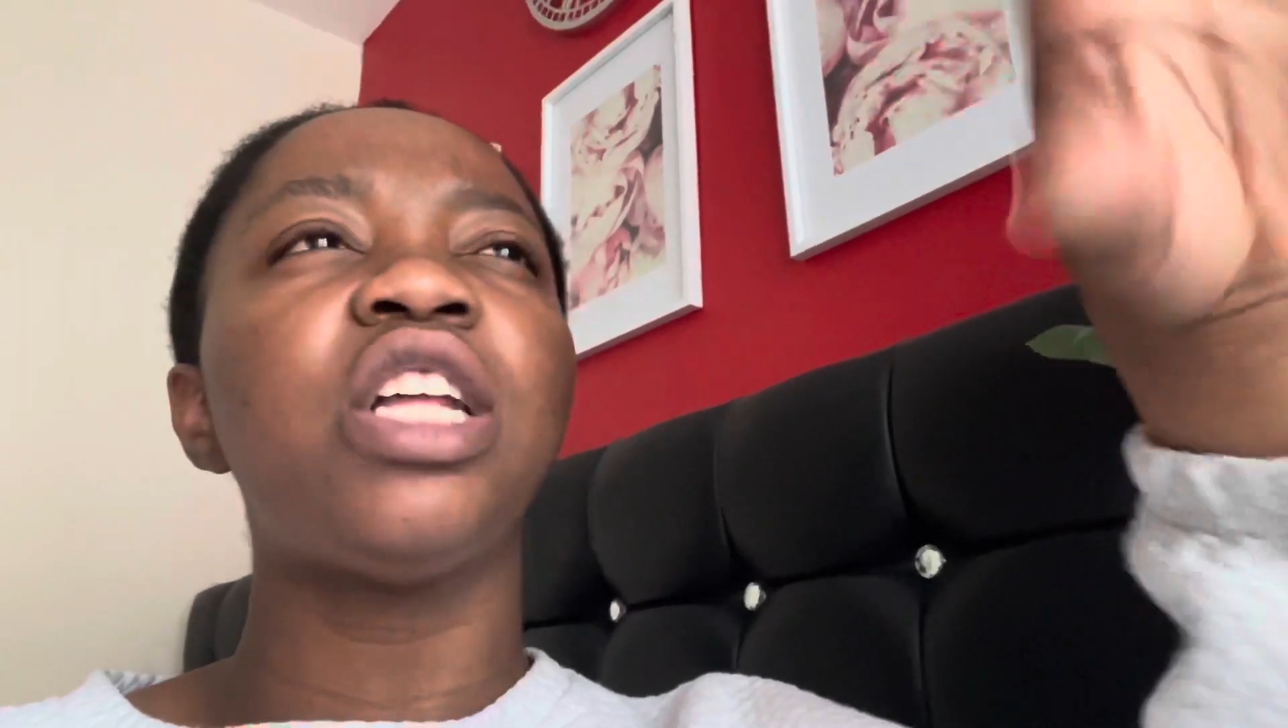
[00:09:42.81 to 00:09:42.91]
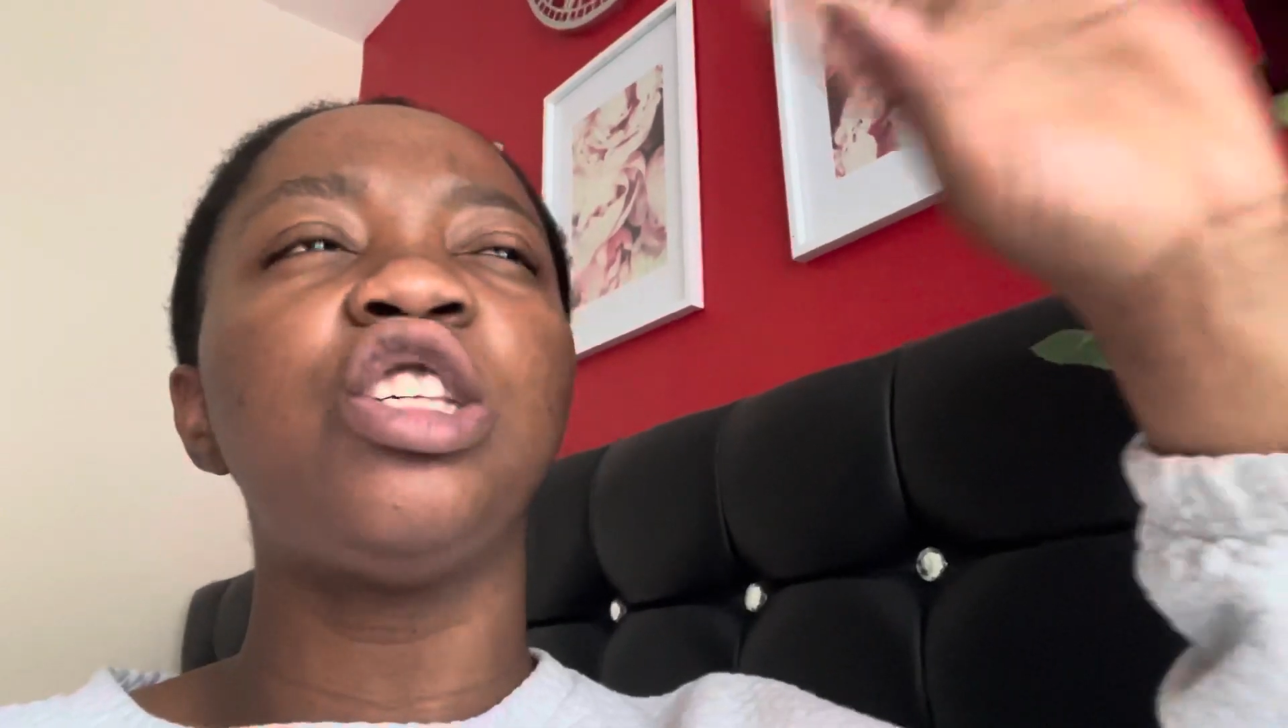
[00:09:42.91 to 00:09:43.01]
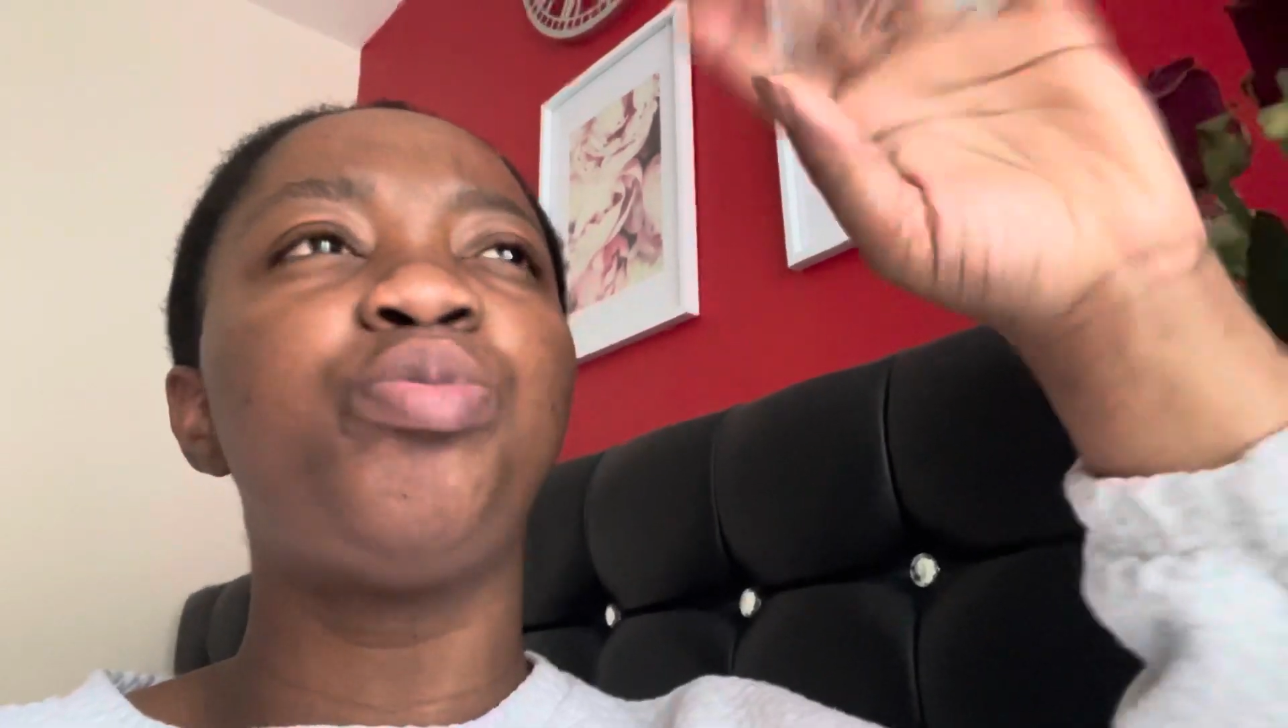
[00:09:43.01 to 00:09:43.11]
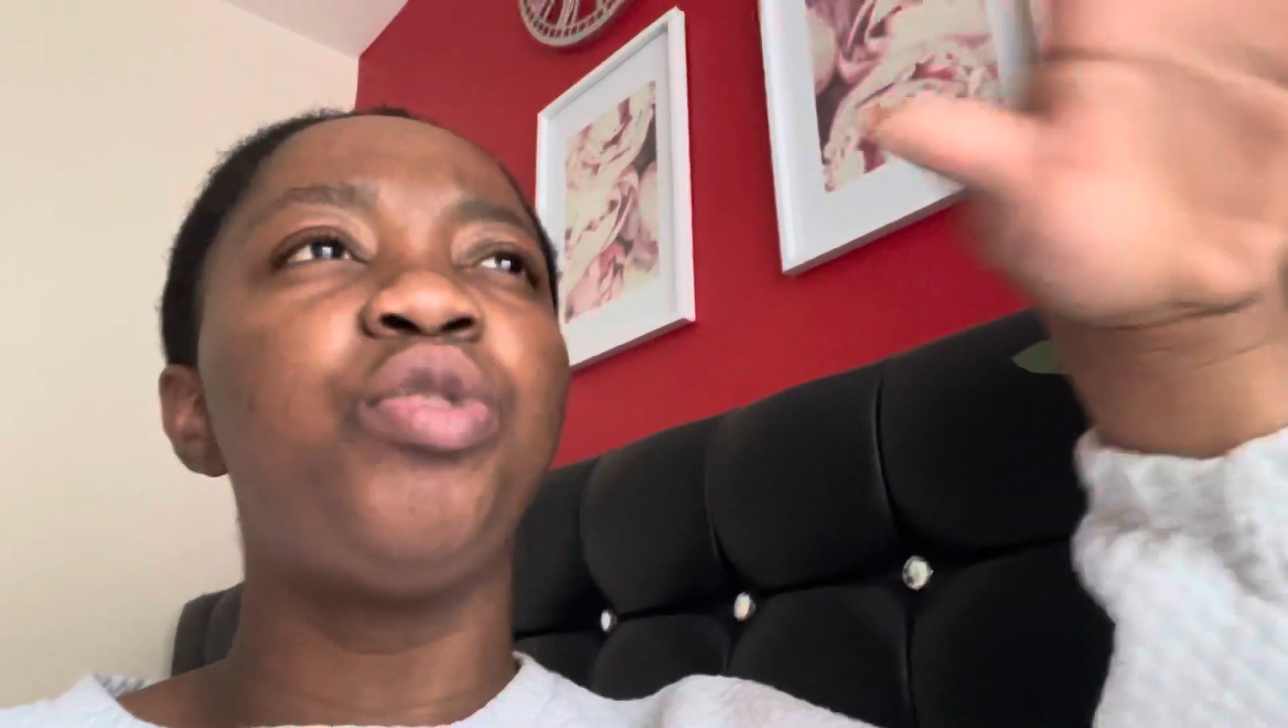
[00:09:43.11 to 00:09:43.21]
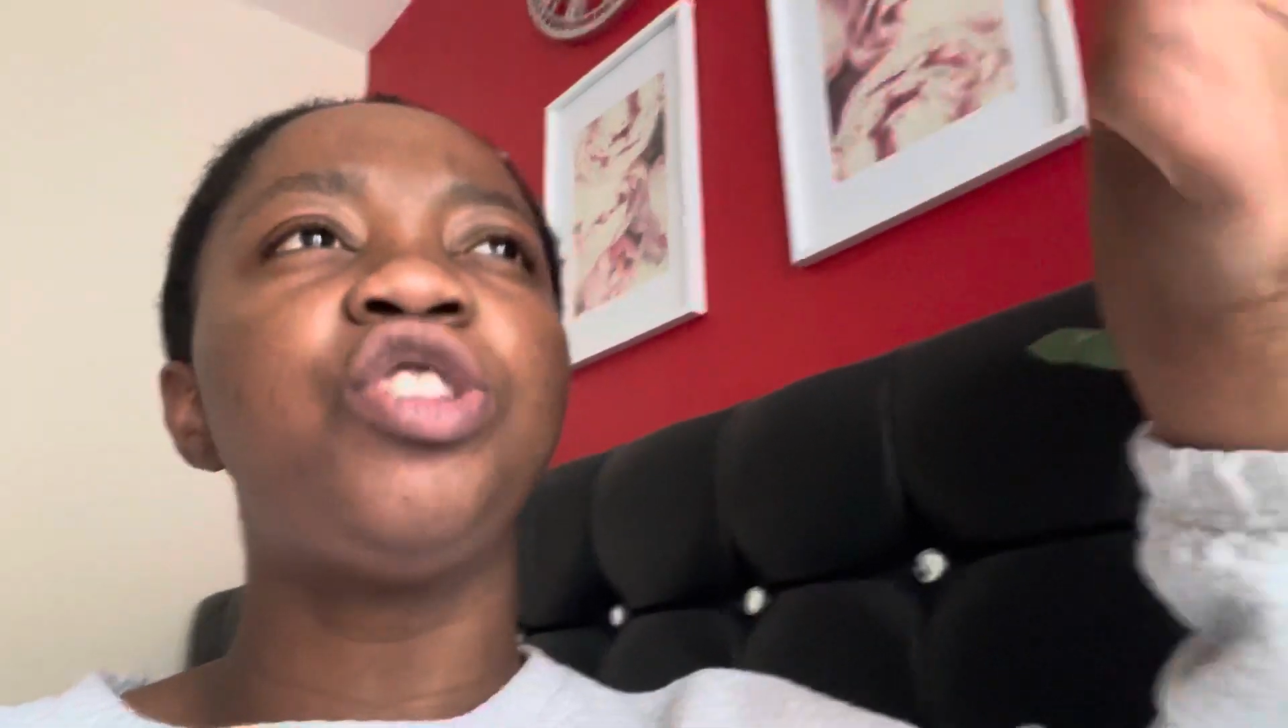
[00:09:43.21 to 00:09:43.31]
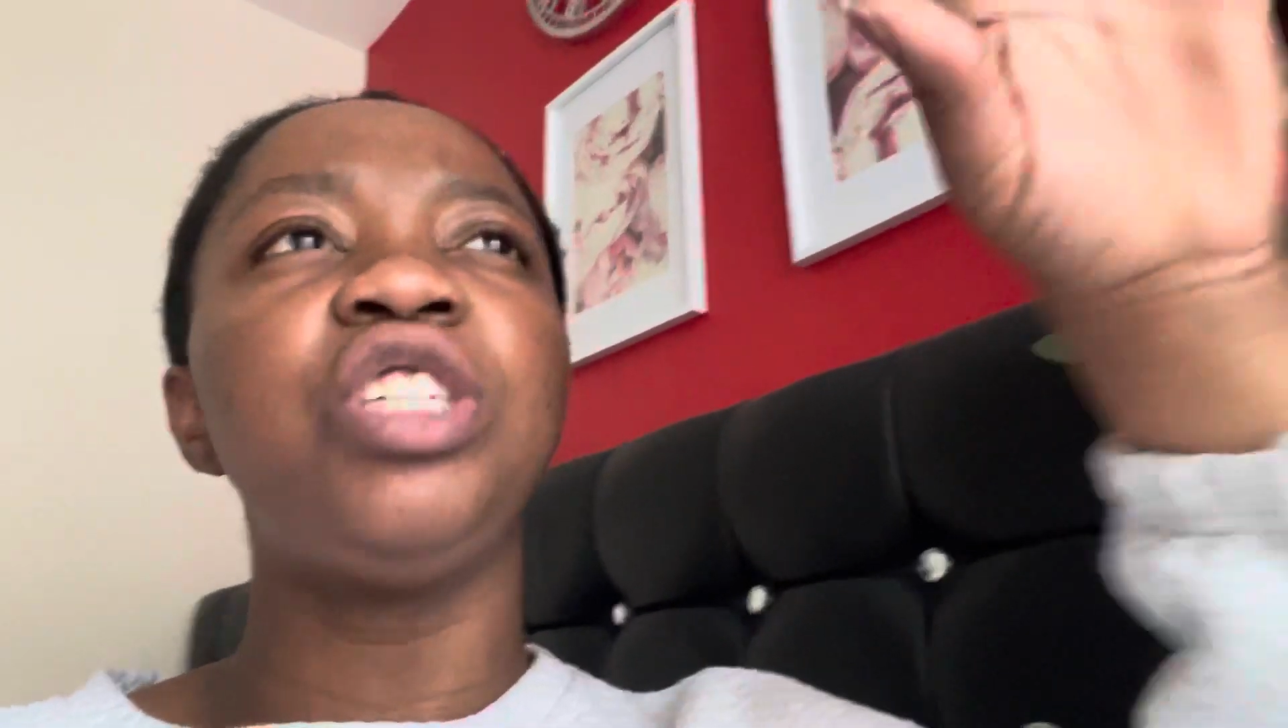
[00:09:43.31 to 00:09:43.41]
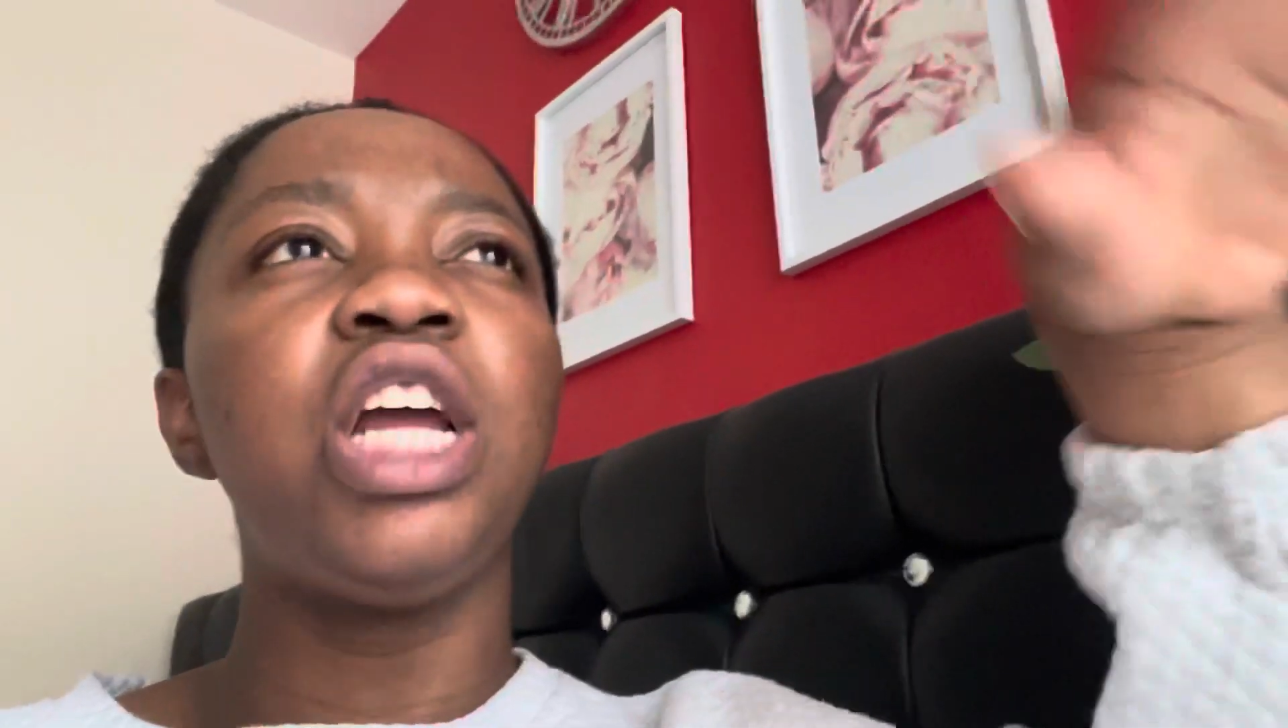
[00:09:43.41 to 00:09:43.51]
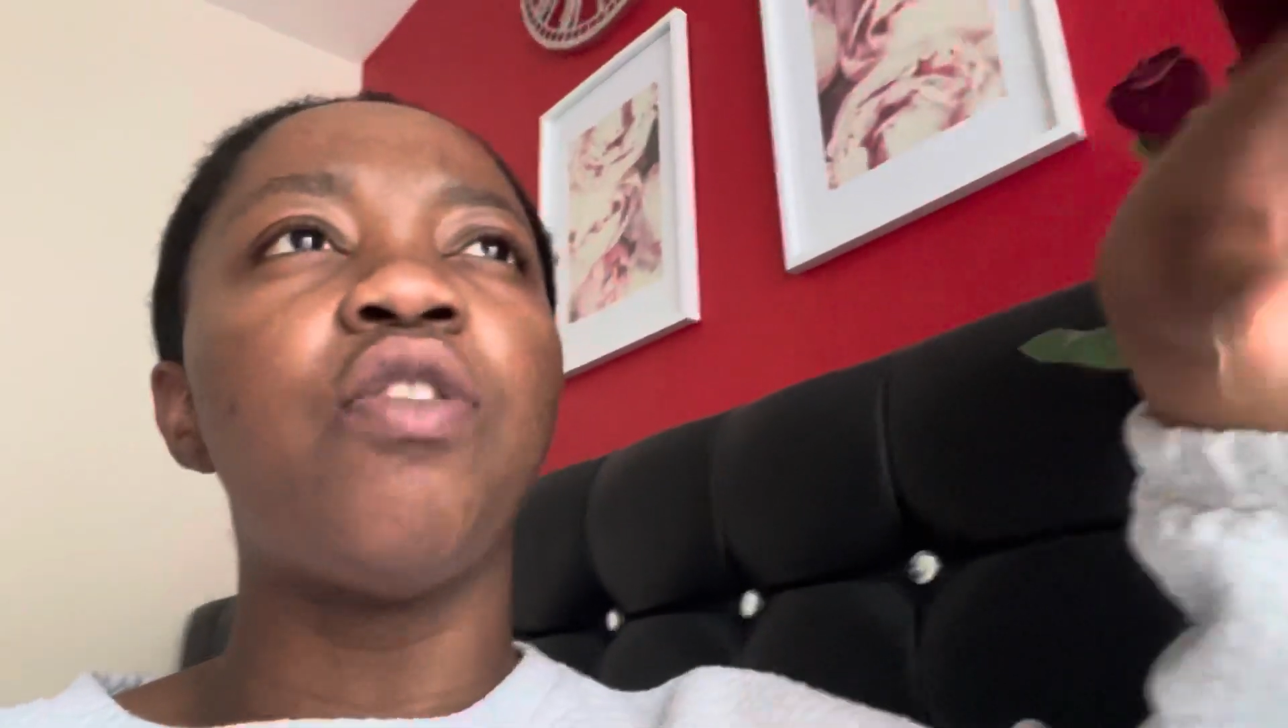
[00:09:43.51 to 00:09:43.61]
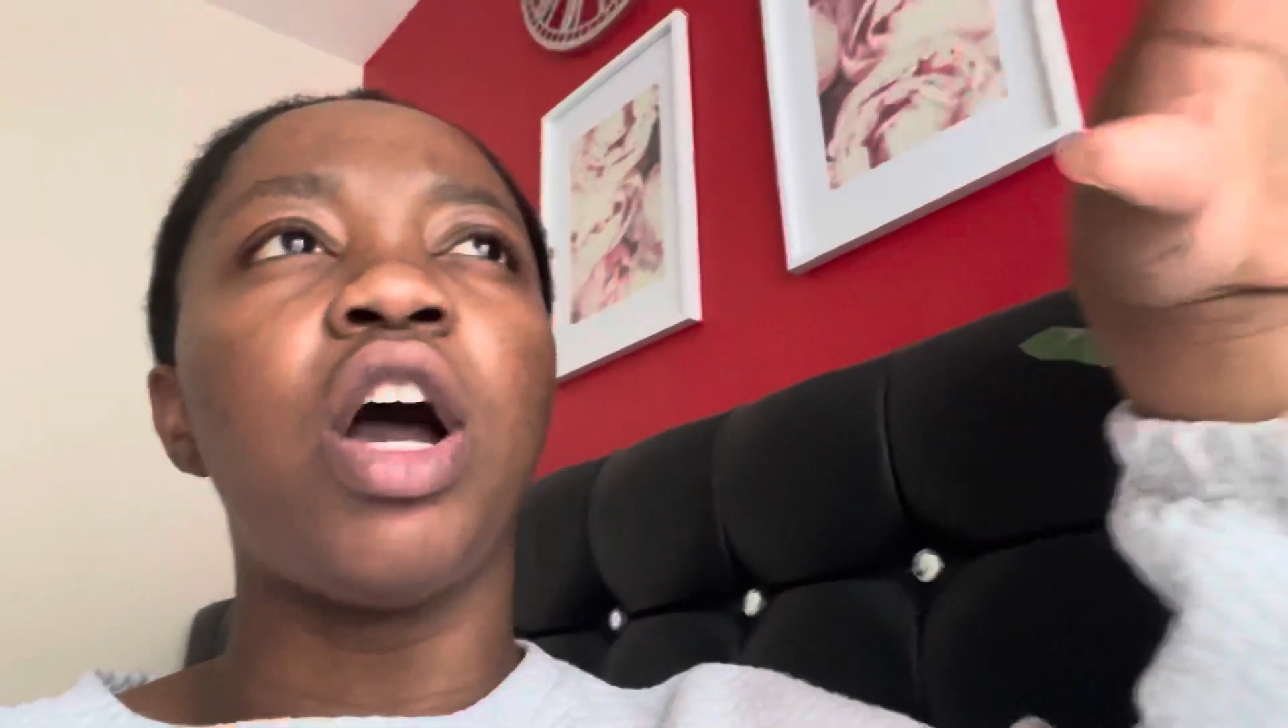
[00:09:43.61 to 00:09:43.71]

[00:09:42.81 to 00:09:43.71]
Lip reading: this bridge near